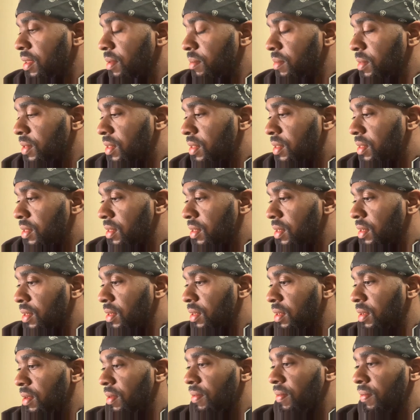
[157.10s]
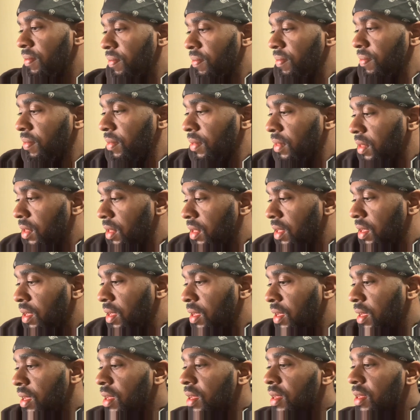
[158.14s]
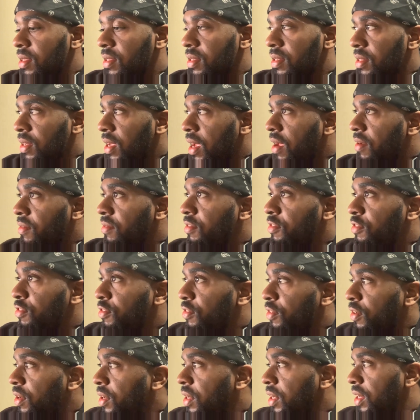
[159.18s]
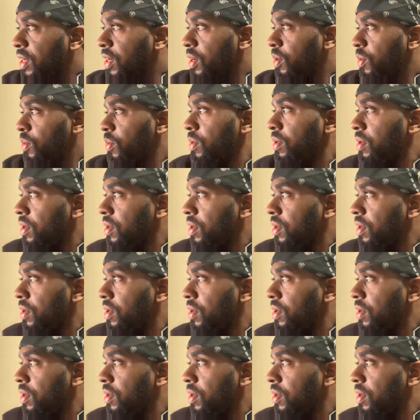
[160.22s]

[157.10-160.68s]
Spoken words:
let's see. It's not even funny, though.